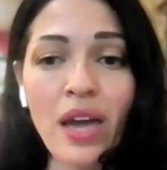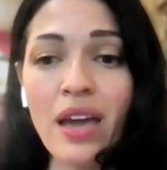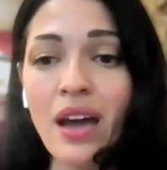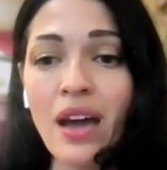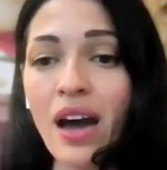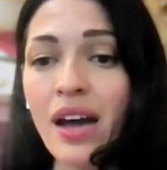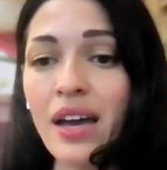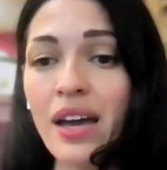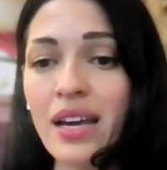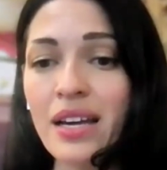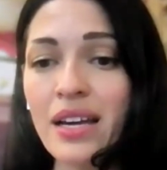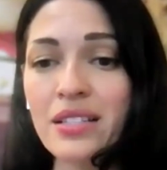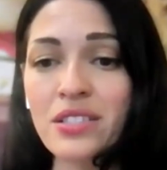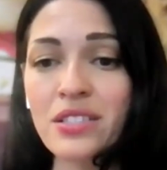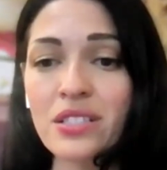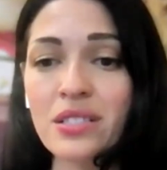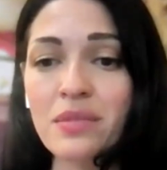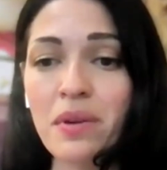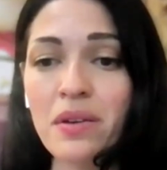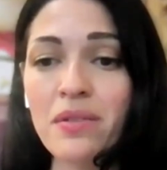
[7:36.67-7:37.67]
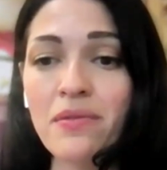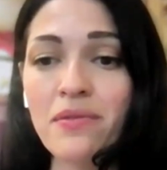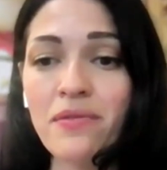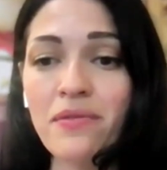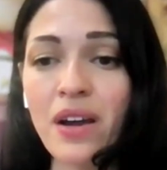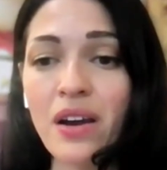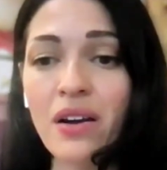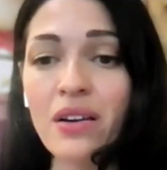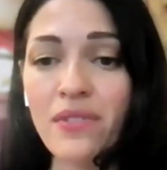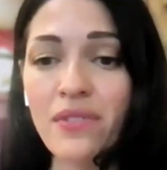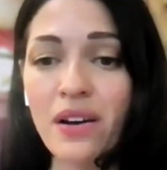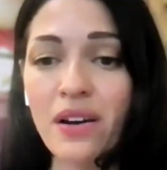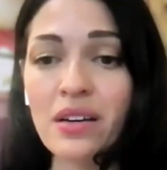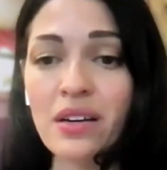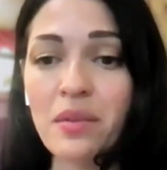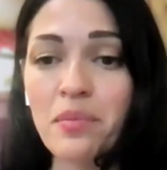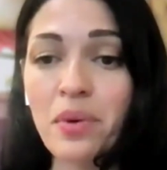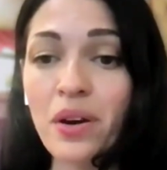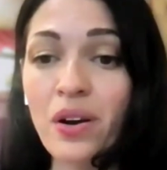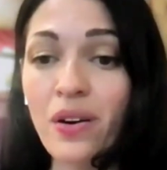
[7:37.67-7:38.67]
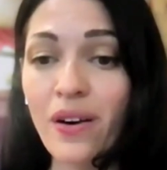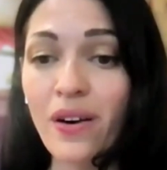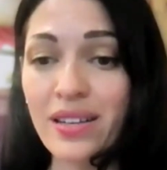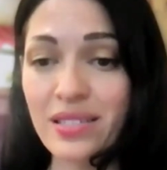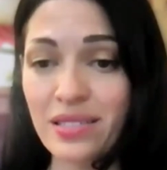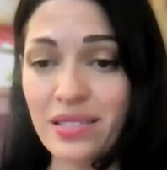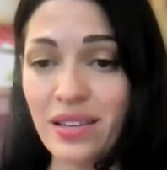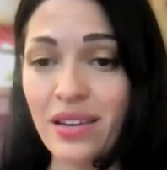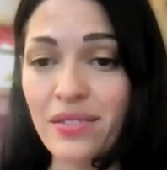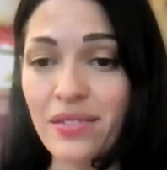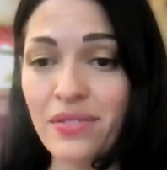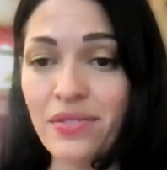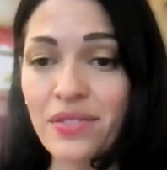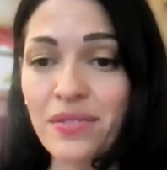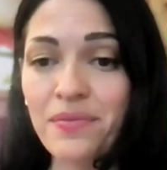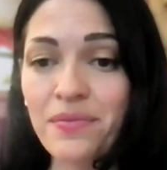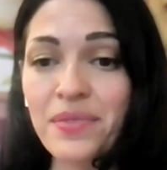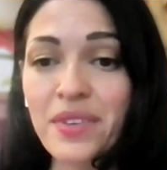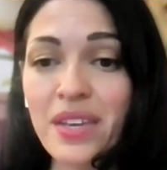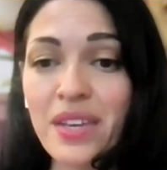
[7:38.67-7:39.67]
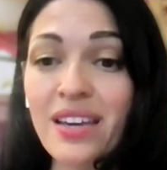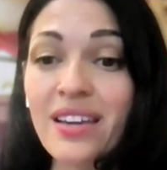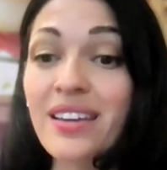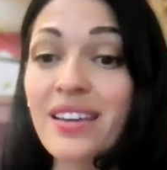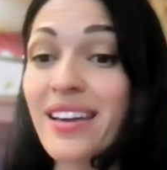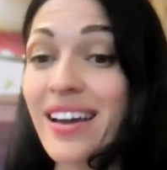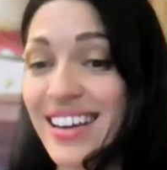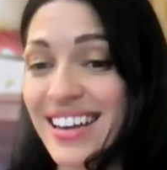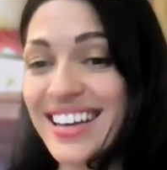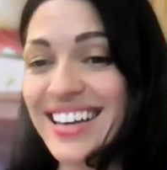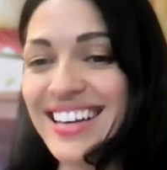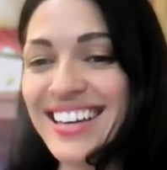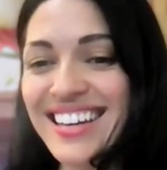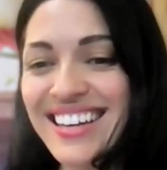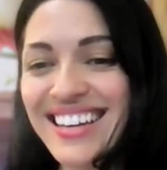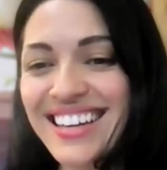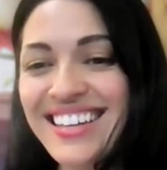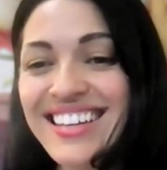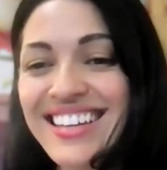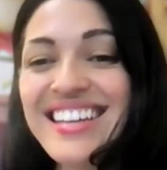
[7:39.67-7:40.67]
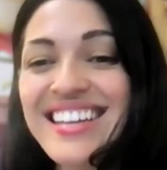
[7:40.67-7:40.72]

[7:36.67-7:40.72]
AI has just been very, very progressive. Yeah.